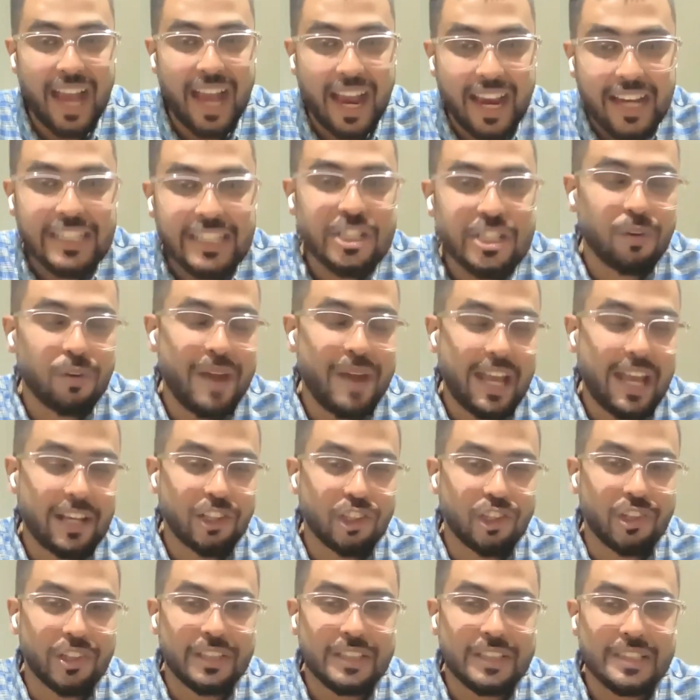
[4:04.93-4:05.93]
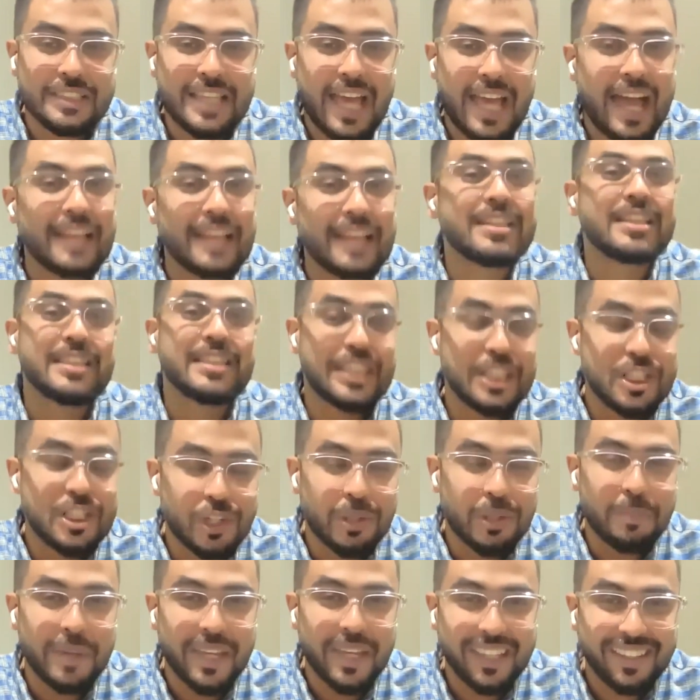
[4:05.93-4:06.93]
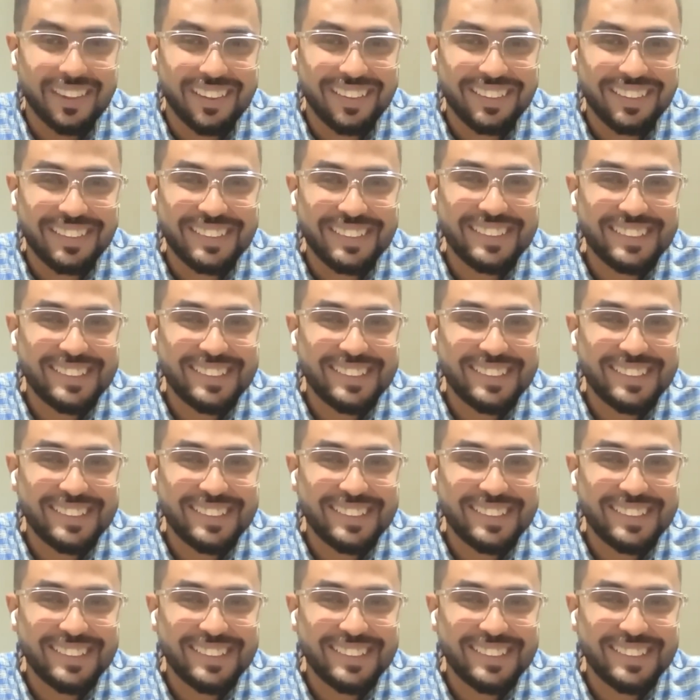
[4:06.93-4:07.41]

guide your actions and decision making?